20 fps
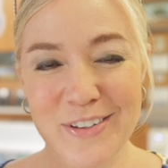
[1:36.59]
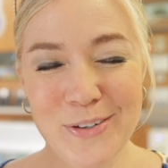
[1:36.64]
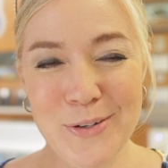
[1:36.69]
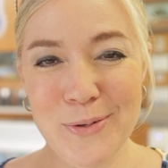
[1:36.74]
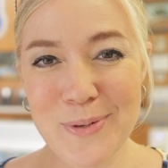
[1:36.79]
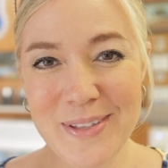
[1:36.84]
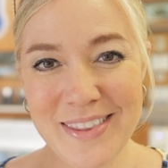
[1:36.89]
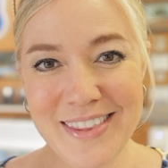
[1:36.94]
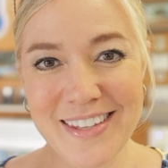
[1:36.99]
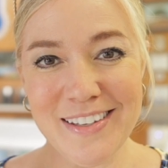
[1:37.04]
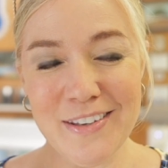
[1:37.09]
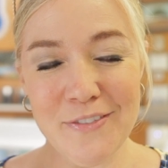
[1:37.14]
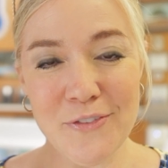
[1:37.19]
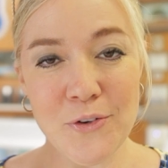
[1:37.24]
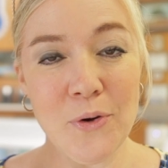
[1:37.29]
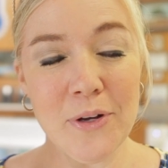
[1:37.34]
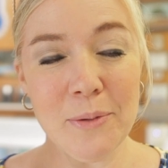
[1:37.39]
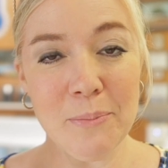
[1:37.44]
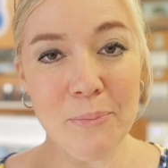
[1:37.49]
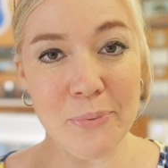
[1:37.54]
Who would think of
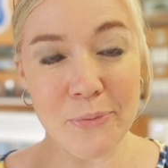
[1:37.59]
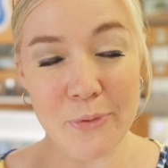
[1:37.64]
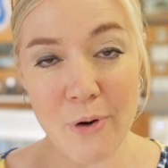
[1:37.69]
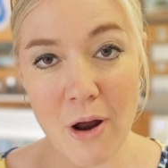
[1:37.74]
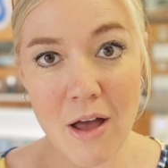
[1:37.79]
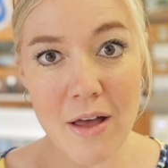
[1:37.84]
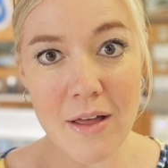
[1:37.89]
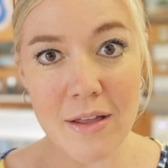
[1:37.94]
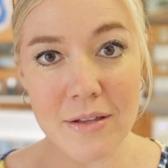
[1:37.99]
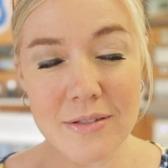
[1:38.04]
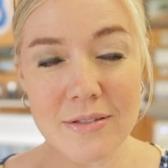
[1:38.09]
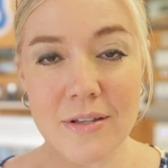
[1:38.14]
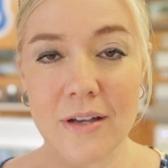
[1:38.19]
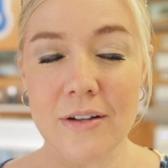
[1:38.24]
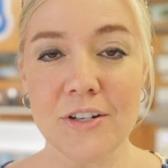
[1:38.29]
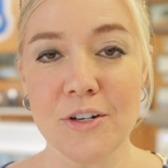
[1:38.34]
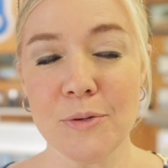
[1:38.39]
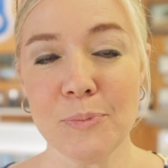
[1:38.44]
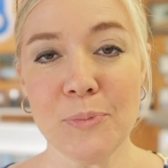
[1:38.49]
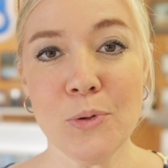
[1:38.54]
going bronze
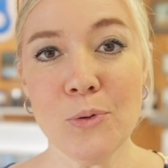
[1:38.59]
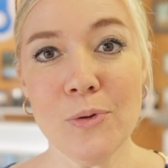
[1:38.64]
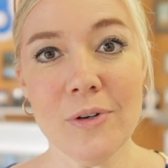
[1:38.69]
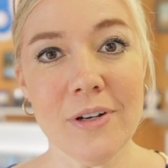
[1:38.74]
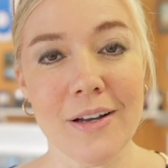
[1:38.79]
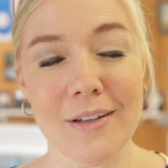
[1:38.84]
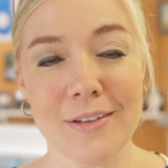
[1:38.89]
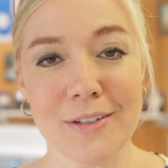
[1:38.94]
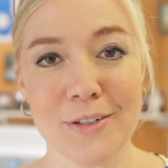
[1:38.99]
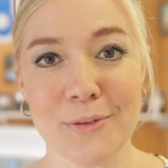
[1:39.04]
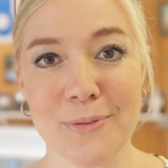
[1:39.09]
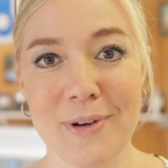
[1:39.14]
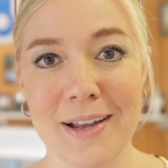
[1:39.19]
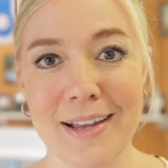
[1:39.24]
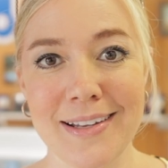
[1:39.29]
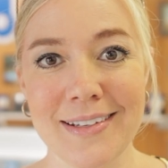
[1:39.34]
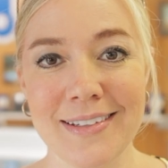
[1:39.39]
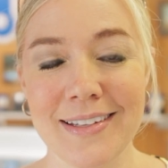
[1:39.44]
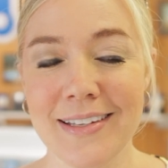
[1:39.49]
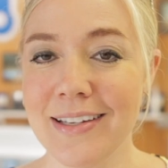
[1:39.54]
on your pool color,
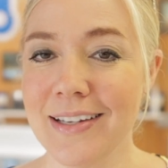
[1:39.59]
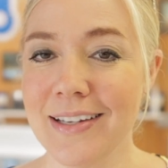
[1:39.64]
right?